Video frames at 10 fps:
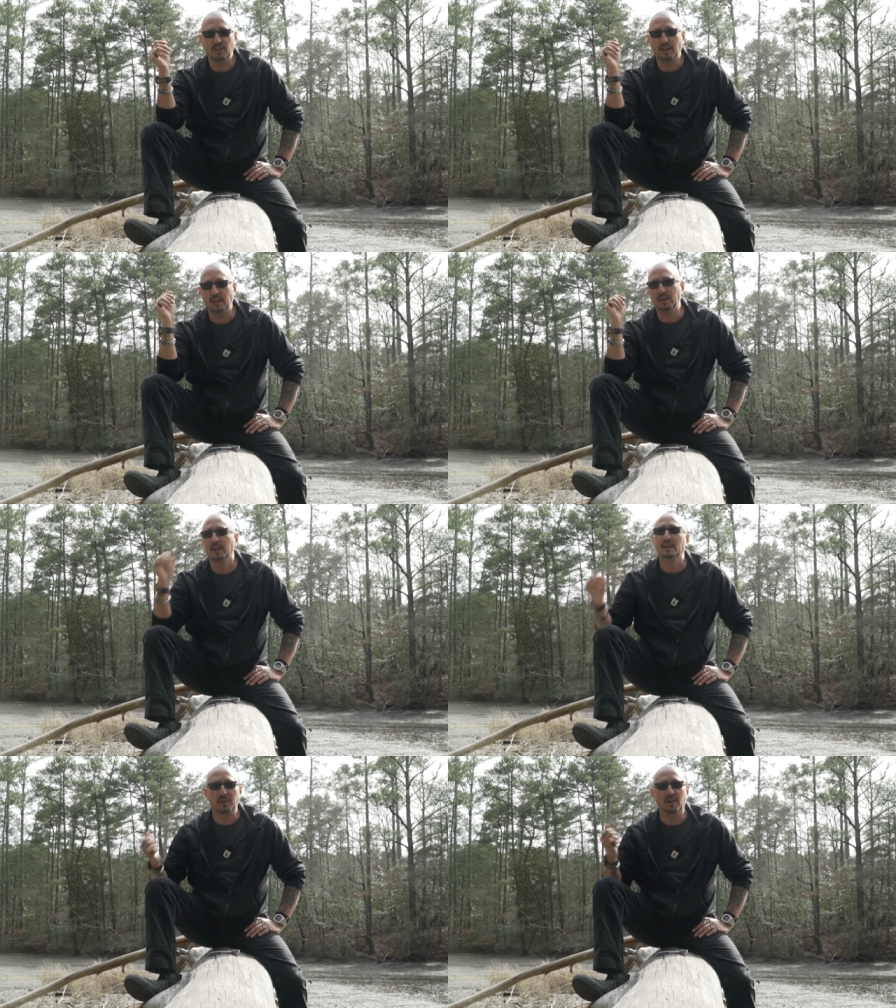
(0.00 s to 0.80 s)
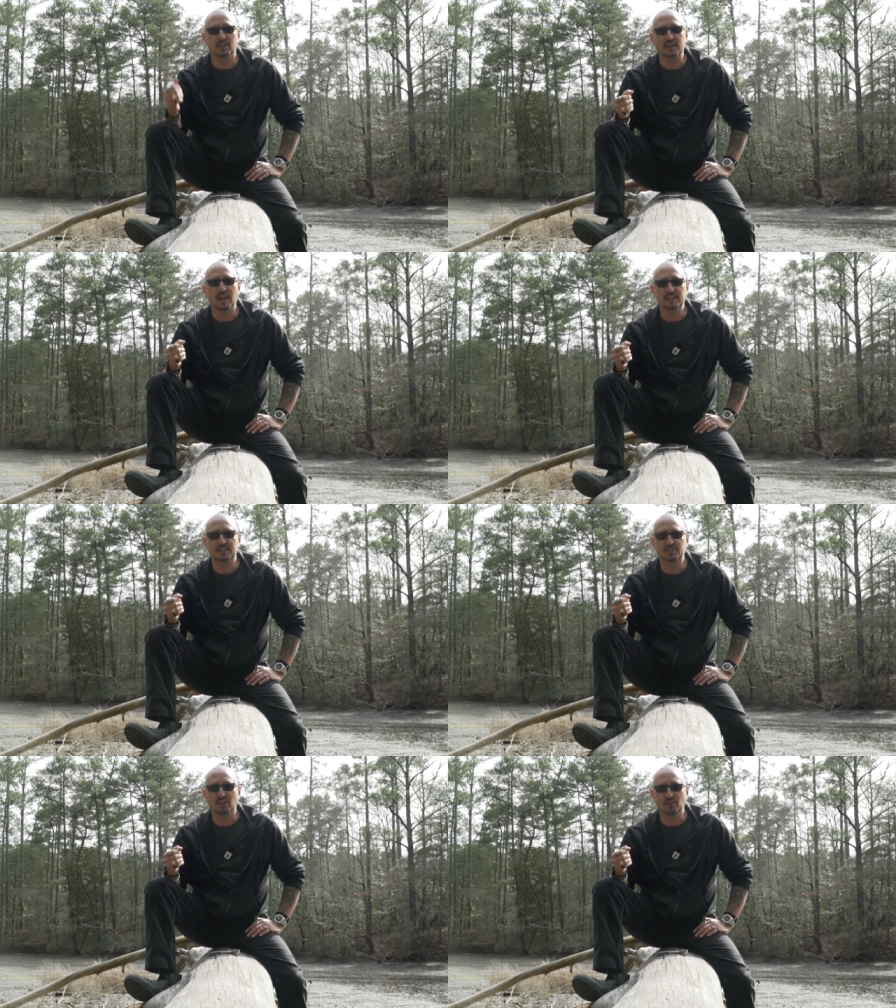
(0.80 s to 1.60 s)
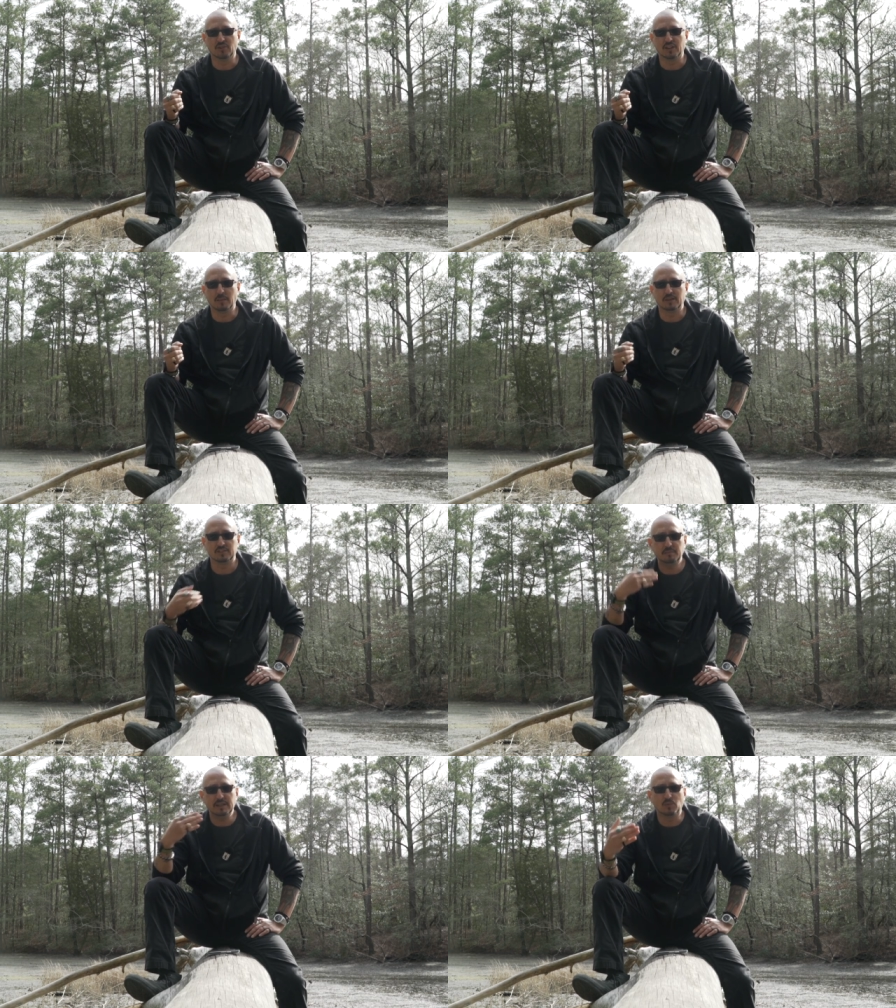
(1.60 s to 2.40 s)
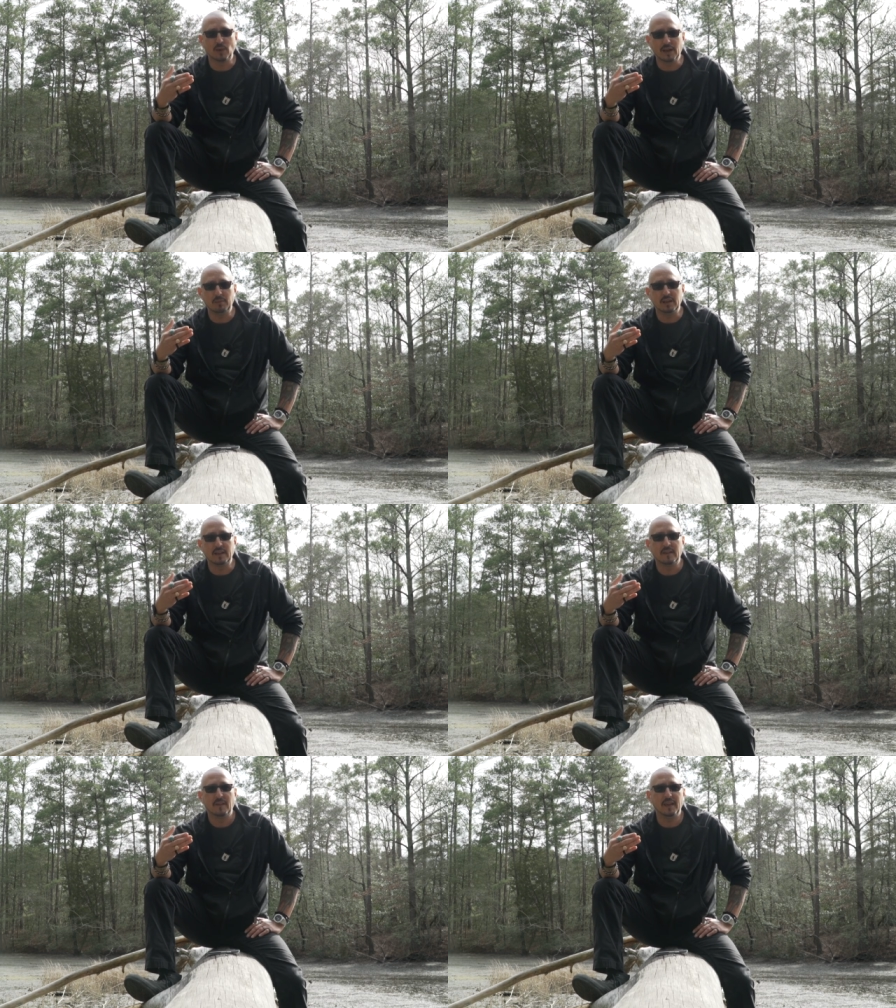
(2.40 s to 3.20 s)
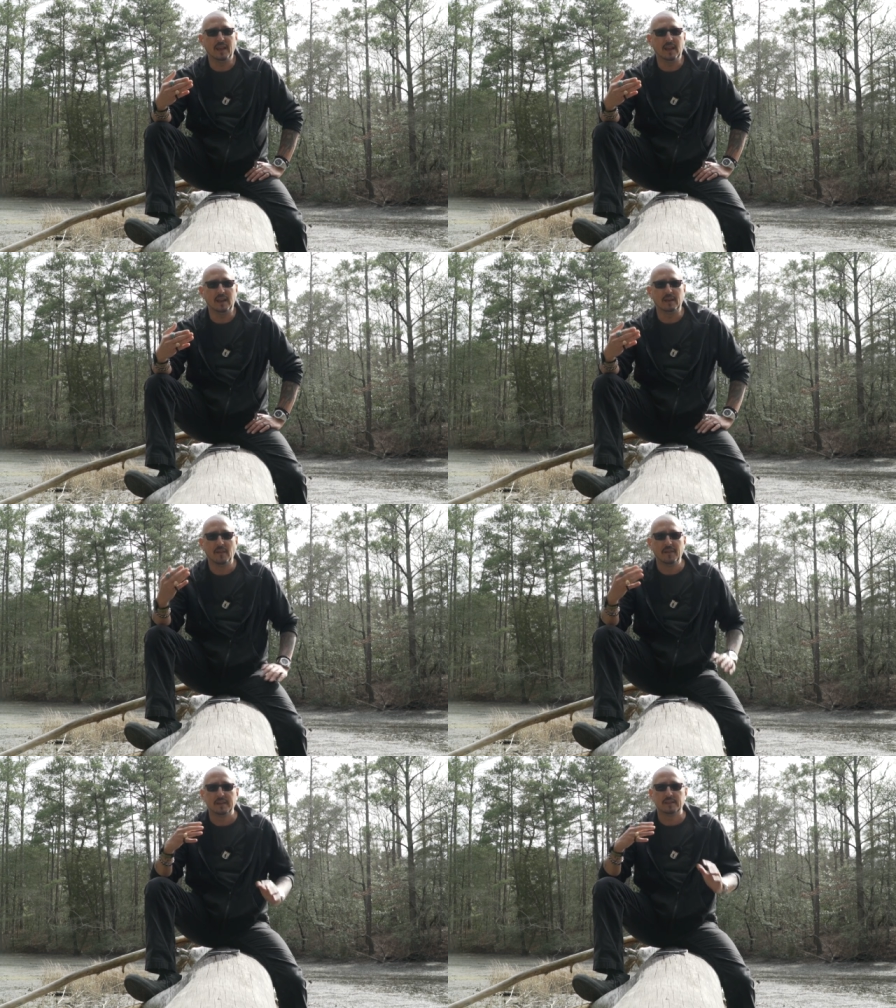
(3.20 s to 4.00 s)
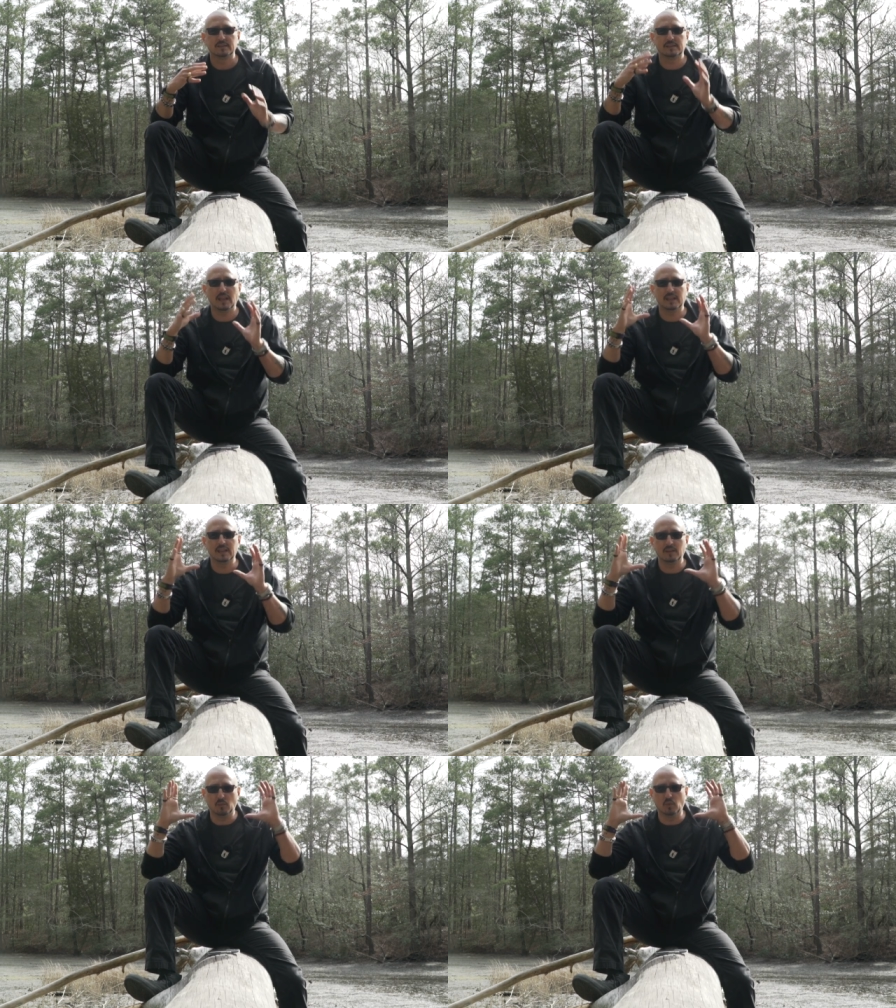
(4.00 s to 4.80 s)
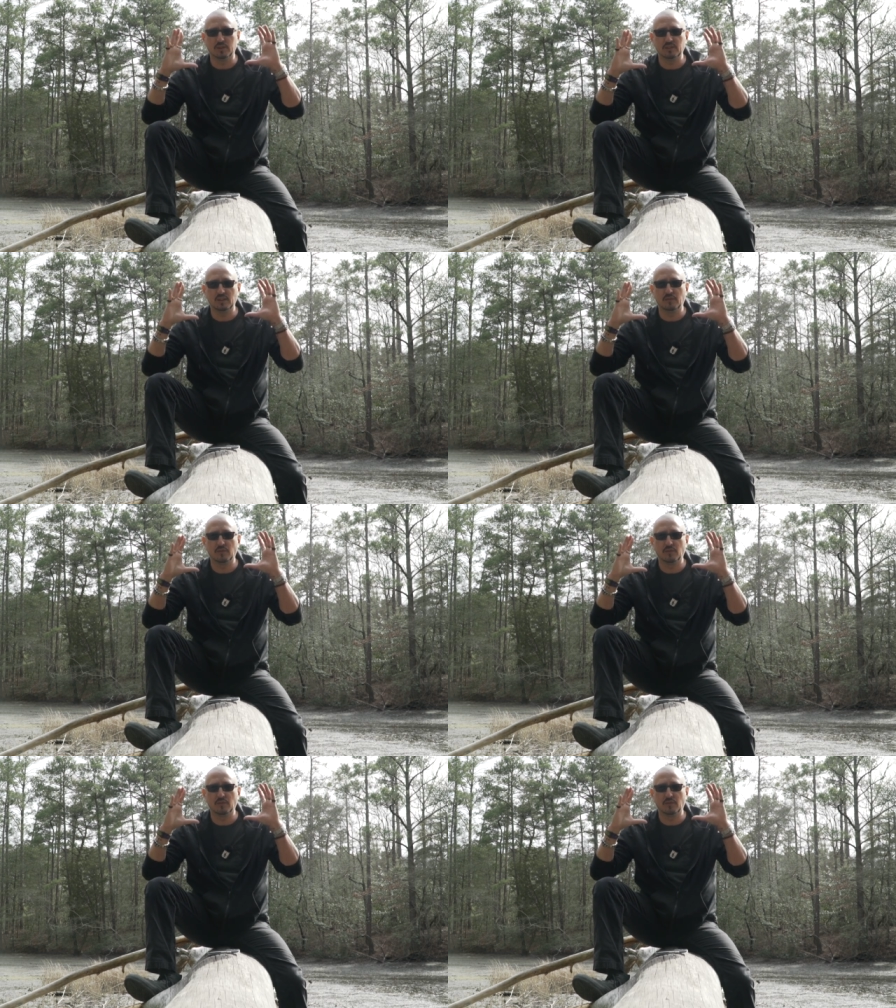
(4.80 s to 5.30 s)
And apparently I need to start learning about speed ramping and taking what's in